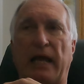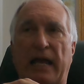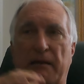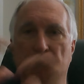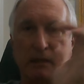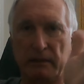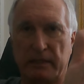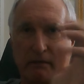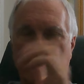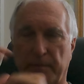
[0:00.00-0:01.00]
and
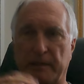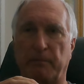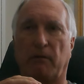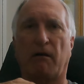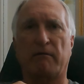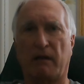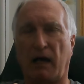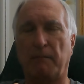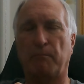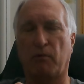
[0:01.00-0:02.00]
military people are
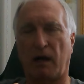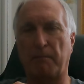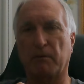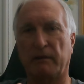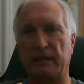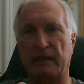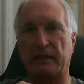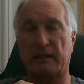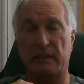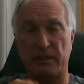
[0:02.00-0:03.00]
not properly
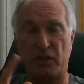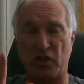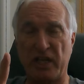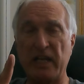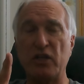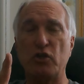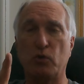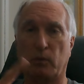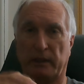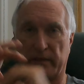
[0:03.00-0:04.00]
and
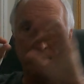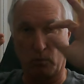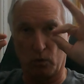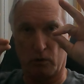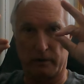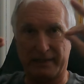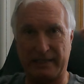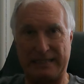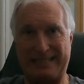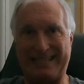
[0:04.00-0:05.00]
continually, the word
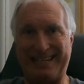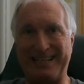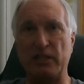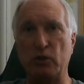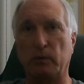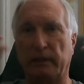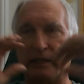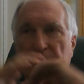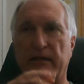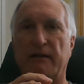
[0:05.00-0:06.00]

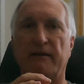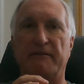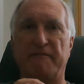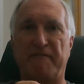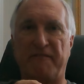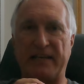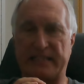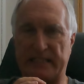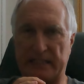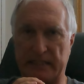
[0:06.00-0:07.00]
continually,
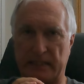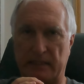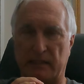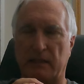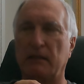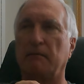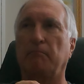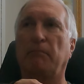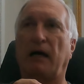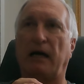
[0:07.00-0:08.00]
vetted
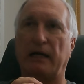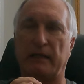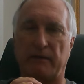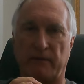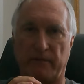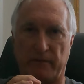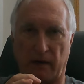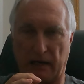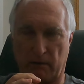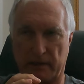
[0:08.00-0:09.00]
by
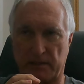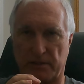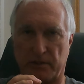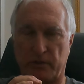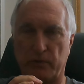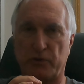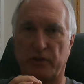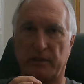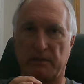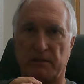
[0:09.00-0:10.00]
our
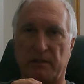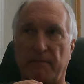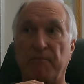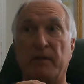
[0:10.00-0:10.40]
institutions.